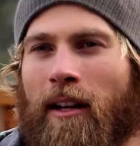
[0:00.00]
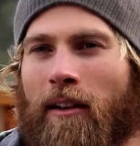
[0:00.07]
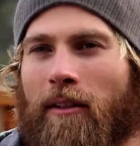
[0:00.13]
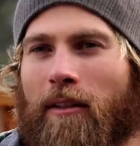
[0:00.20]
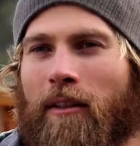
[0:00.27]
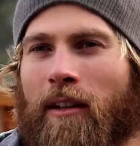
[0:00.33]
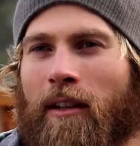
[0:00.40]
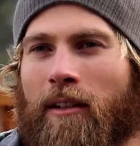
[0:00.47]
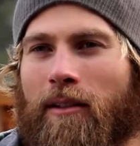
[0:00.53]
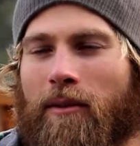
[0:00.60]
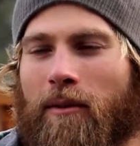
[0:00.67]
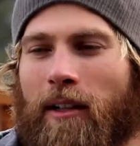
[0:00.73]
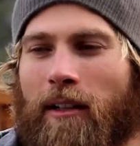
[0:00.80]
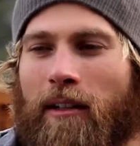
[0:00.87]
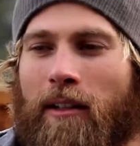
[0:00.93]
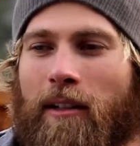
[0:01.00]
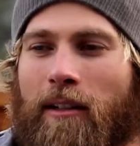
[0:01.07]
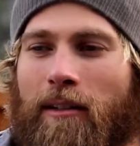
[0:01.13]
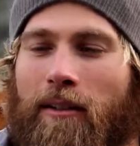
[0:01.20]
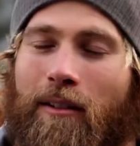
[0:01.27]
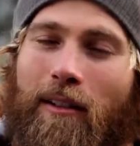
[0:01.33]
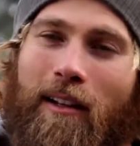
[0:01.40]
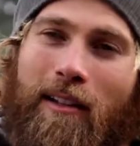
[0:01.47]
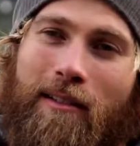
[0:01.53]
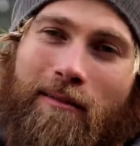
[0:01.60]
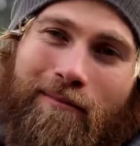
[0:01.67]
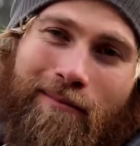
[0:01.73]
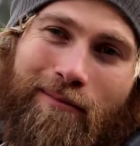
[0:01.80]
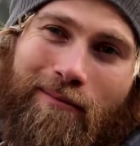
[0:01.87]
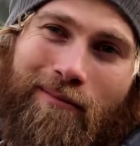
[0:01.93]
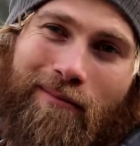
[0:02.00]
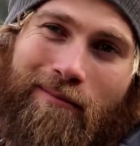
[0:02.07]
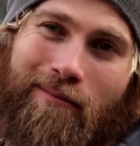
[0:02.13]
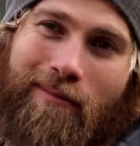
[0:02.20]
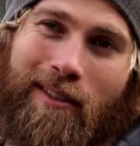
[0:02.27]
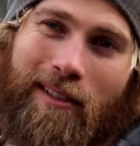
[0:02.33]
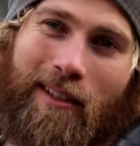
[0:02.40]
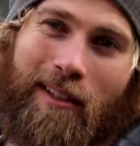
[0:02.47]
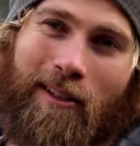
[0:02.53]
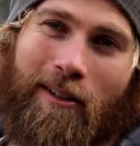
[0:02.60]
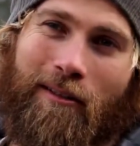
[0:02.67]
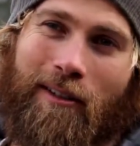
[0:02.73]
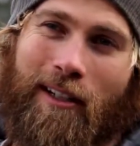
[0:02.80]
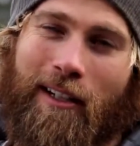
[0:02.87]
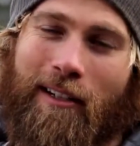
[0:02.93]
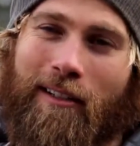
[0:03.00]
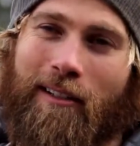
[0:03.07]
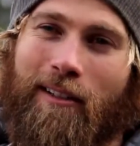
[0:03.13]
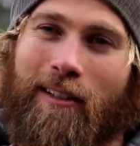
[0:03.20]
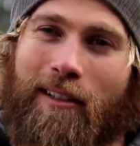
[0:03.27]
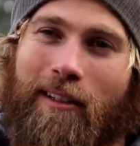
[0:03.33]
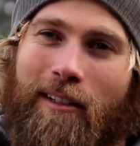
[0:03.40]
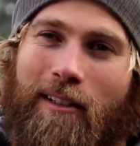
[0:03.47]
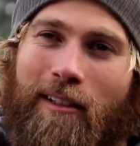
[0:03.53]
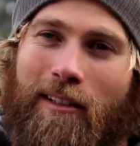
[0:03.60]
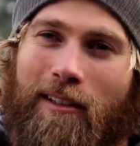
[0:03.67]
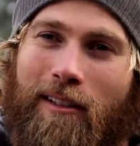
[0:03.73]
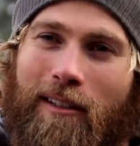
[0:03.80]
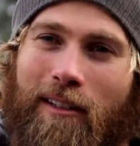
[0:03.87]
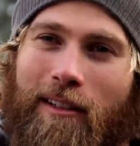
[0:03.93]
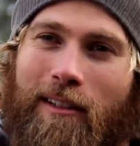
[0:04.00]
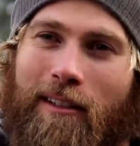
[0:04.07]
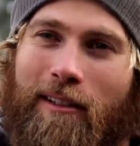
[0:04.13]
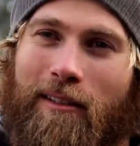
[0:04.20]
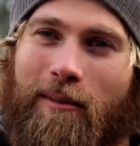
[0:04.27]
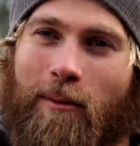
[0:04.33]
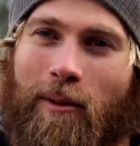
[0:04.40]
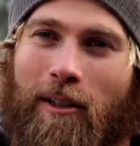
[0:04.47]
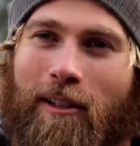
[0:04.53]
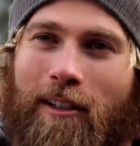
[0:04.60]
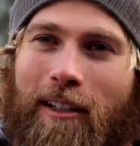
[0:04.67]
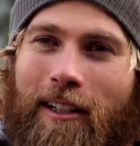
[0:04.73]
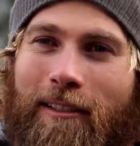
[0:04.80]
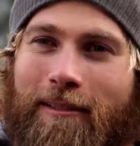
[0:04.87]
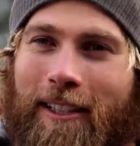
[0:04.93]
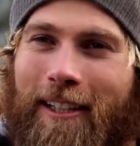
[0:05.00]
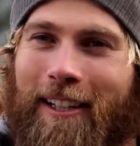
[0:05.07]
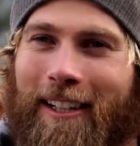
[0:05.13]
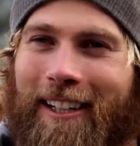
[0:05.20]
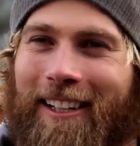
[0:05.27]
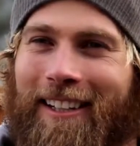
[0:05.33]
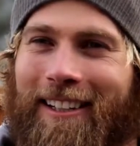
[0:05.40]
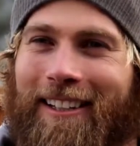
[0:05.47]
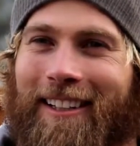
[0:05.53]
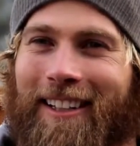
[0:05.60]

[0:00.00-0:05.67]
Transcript: out things like, you got some sin over there, you need to work on that.